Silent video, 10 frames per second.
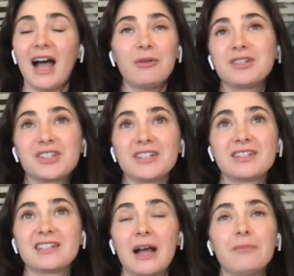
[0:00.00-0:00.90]
I was
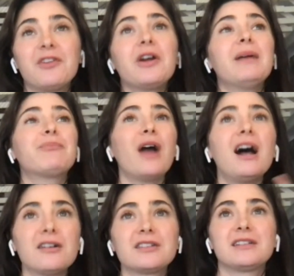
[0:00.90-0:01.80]
just, I'm very
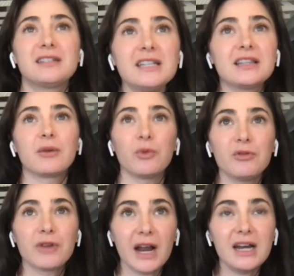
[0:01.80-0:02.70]
proud to see that
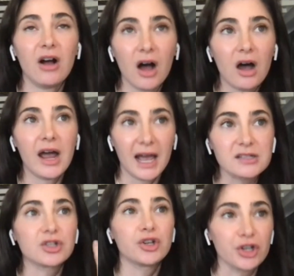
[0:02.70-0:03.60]
we really are
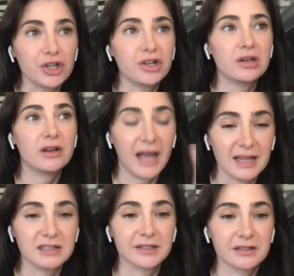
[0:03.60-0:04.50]
as good
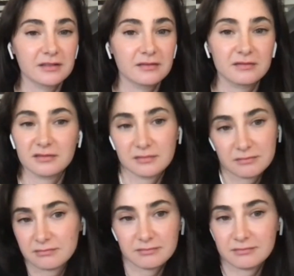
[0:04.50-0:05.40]
as
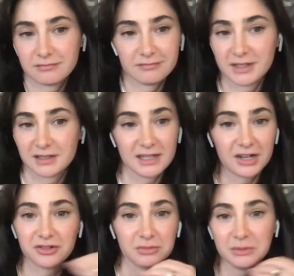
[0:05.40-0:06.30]

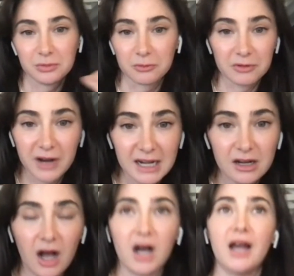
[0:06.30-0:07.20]
international people. We
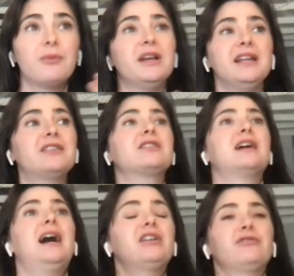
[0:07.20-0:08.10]
really are. And we need to
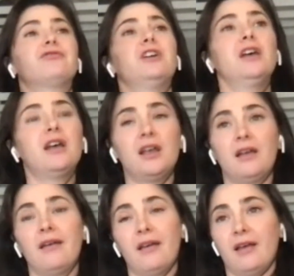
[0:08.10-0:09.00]
kind of
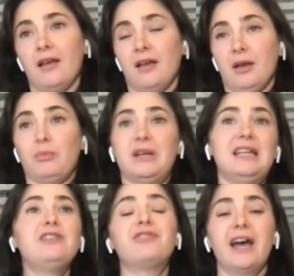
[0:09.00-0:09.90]

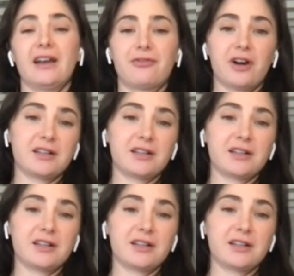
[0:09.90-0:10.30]
believe that for